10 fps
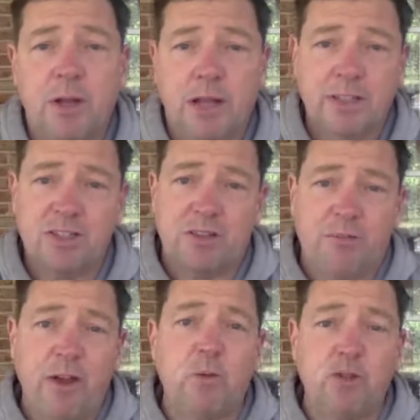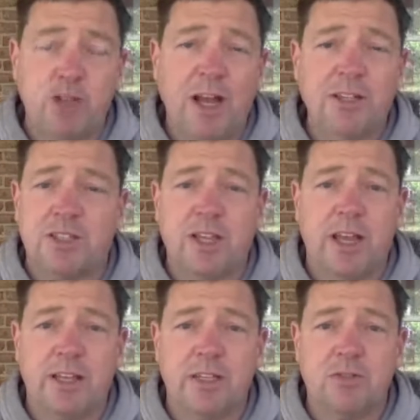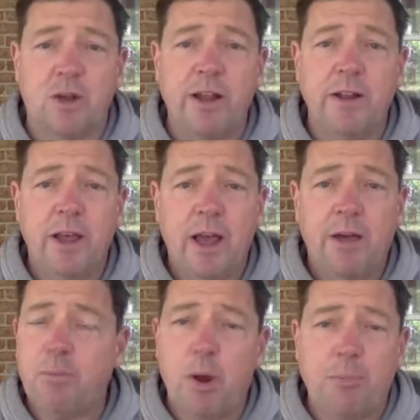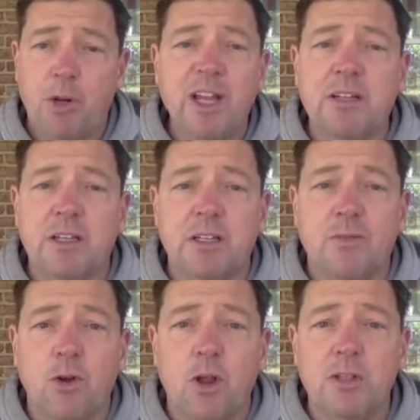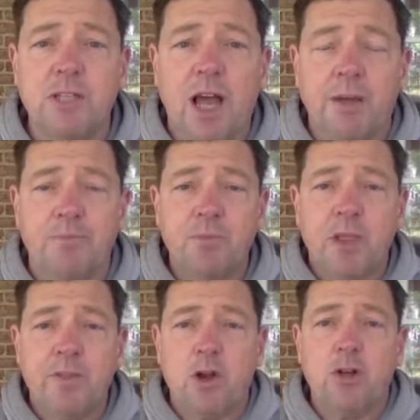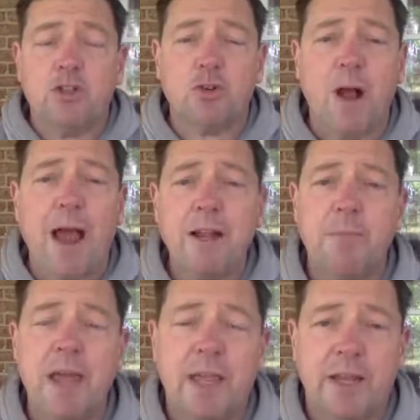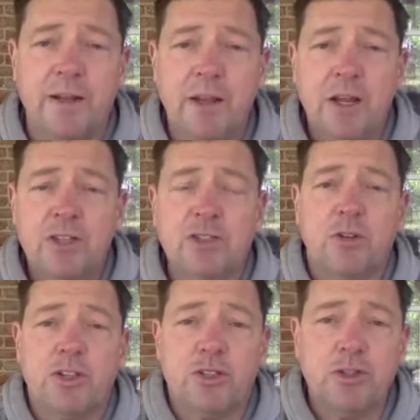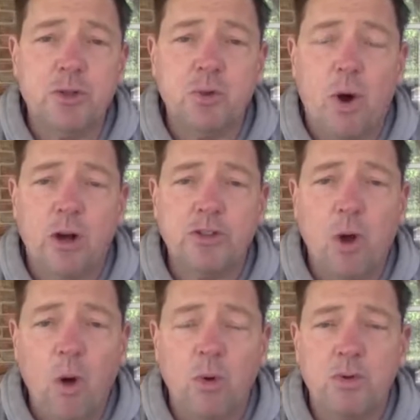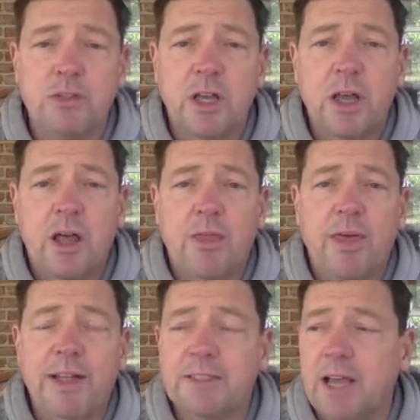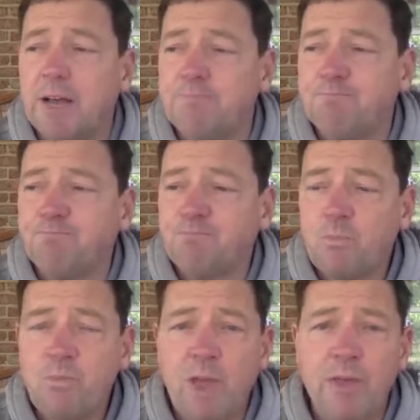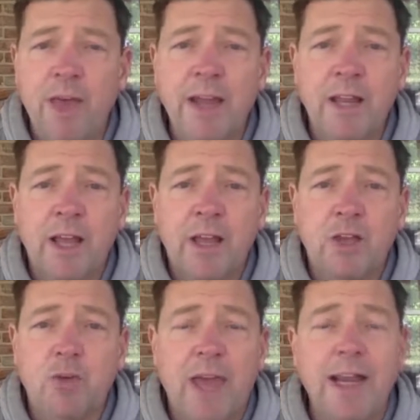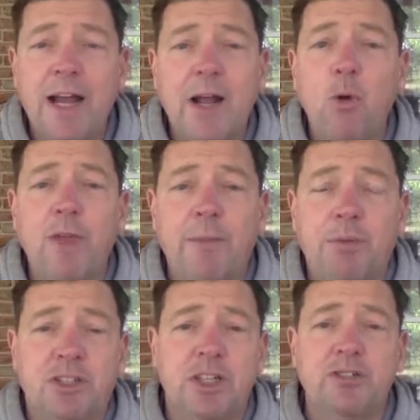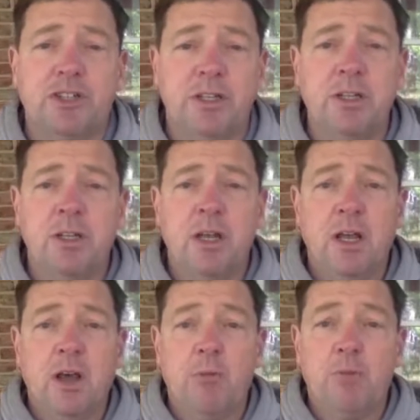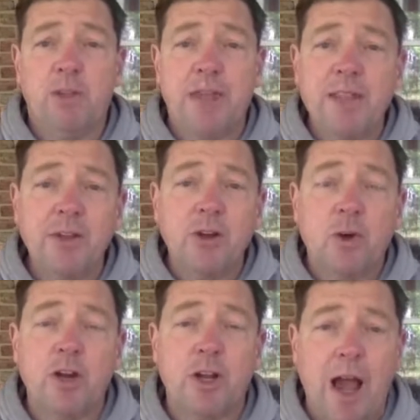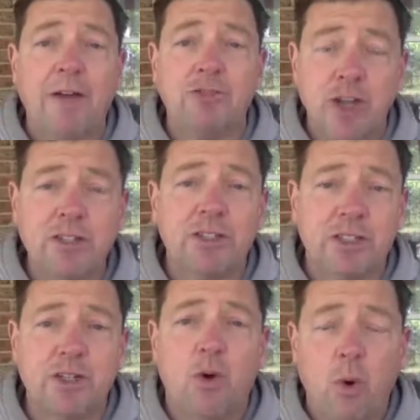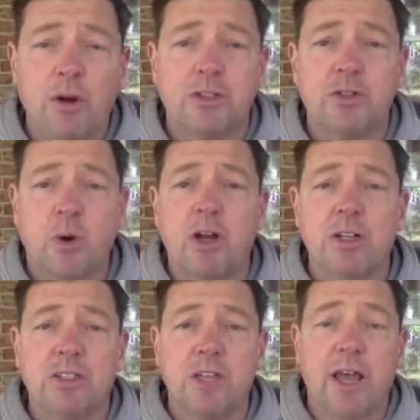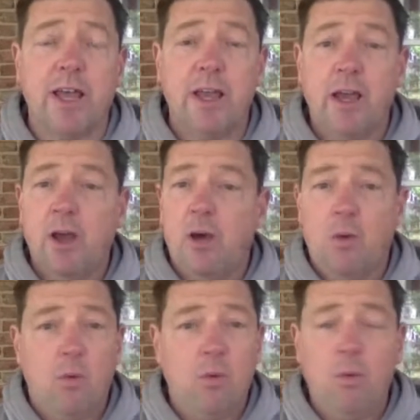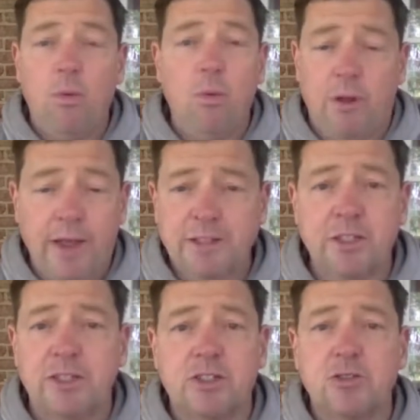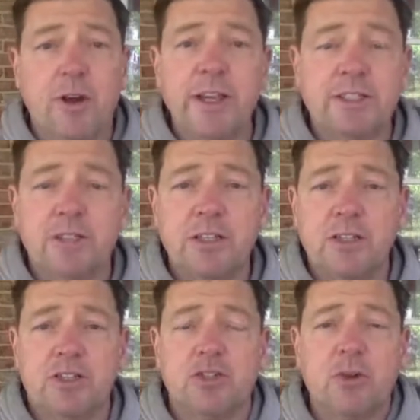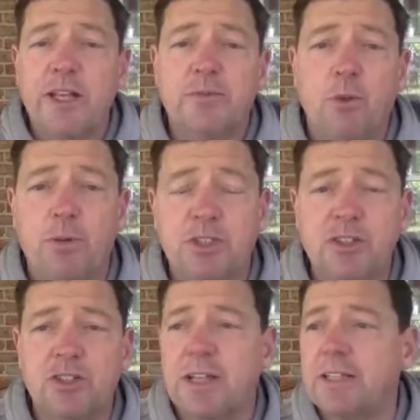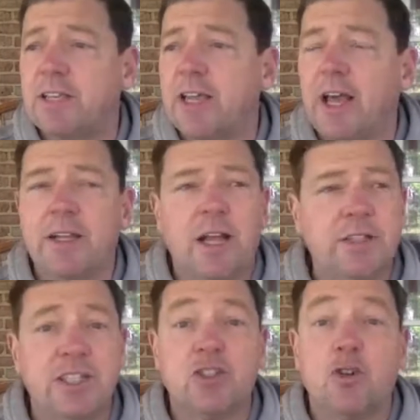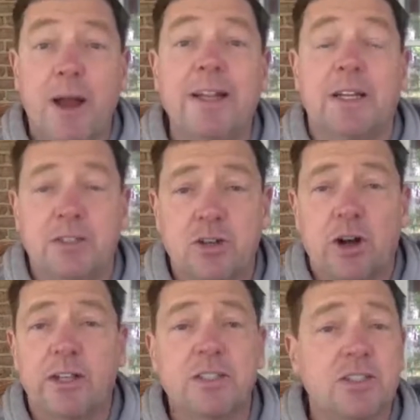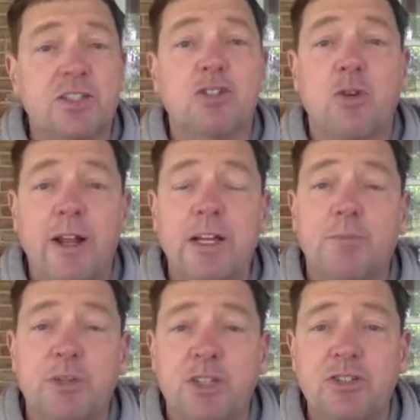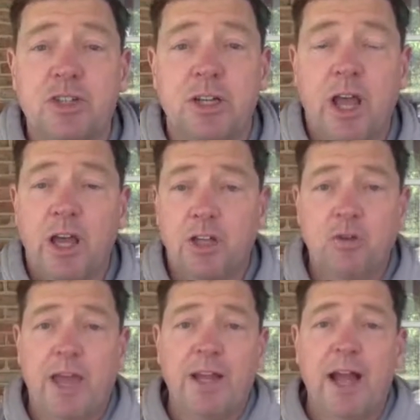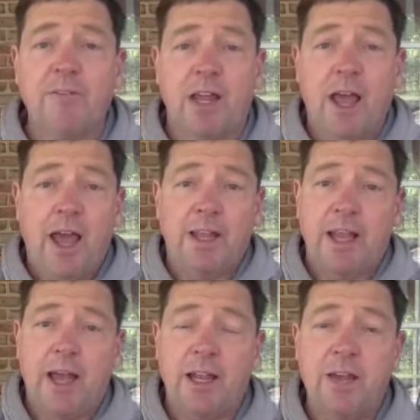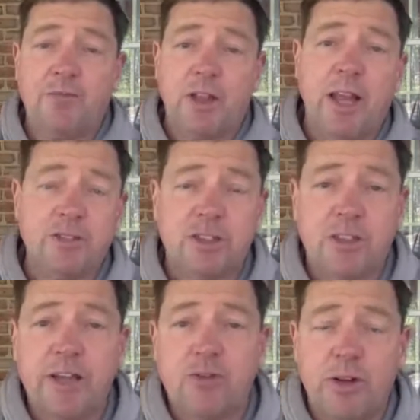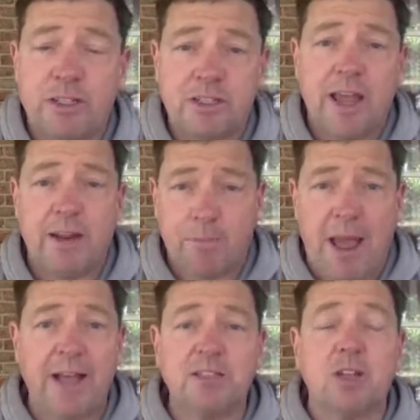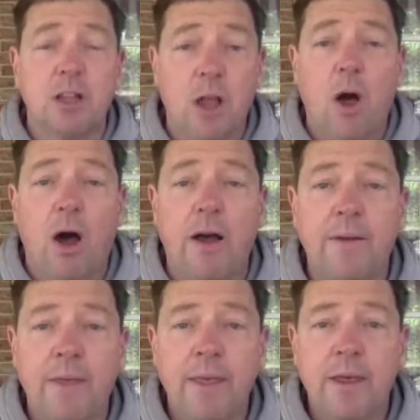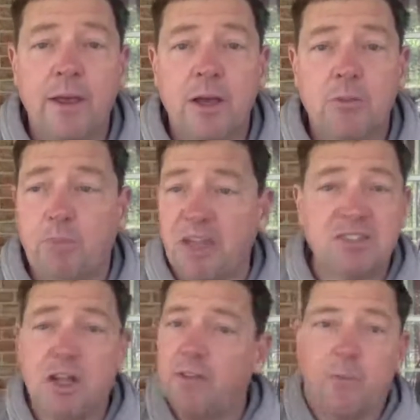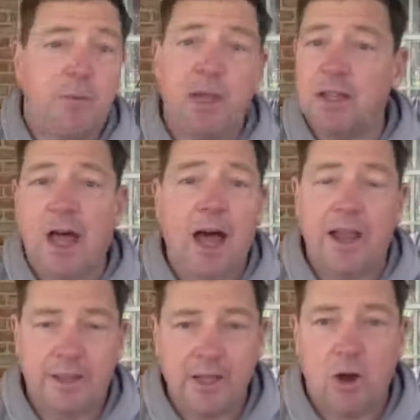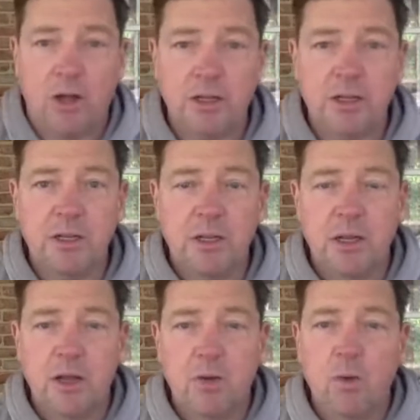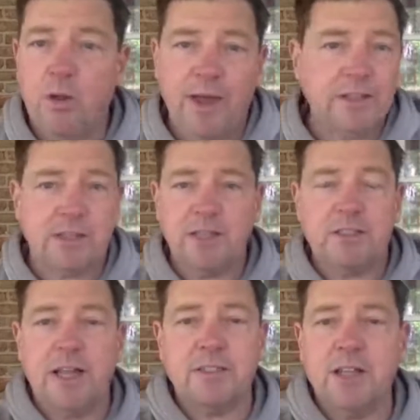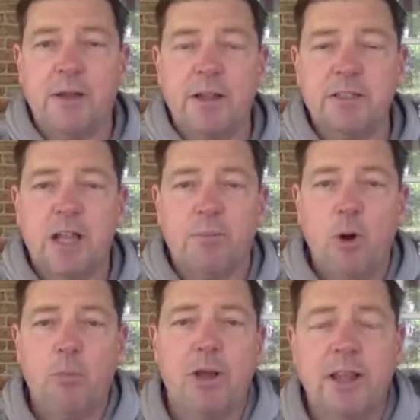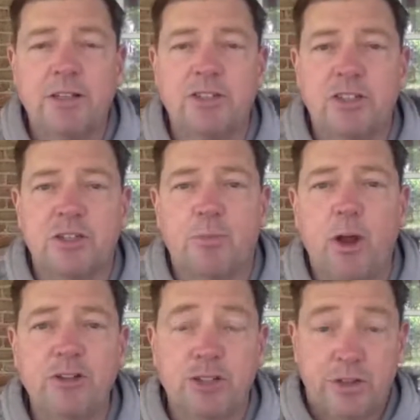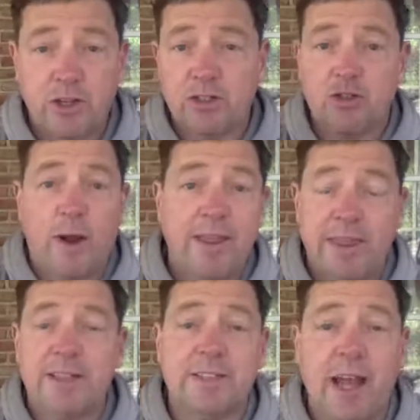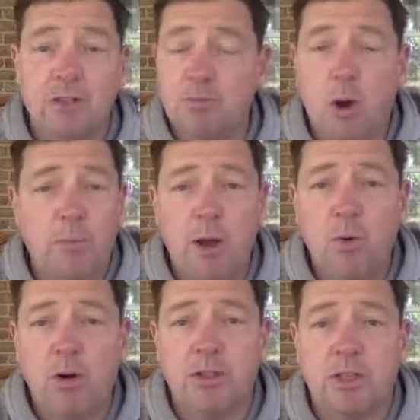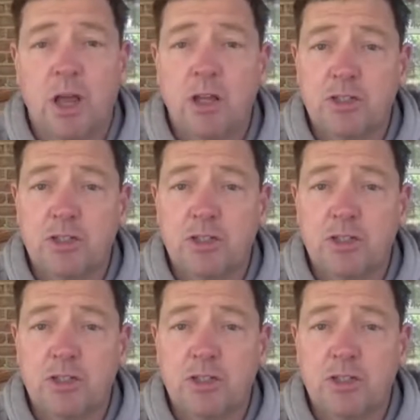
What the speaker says: Now, this is a federal judge saying this, right? I predicted this for a long time. They're going to try to make it so that you are told that that you cannot hold that position, but then they're going to have judges in courts who are going to say, well, that's a disgrace. That's a disgraceful position. That's a not discredited. Sorry, that's a discredited position. You can't have that. And if the legislature in a state passed a law based on the big lie, they call it, well, that's not appropriate. That's just suppression, and they're going to strike things down. You mark my words.